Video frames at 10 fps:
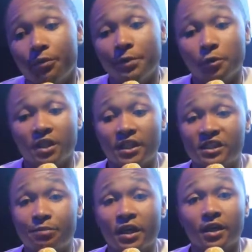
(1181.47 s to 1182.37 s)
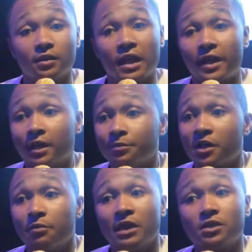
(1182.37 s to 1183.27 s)
People can expect, like, I'm
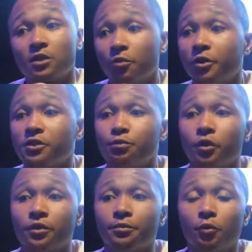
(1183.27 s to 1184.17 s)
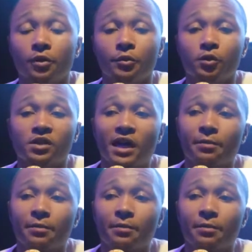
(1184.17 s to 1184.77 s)
talking about so much more music.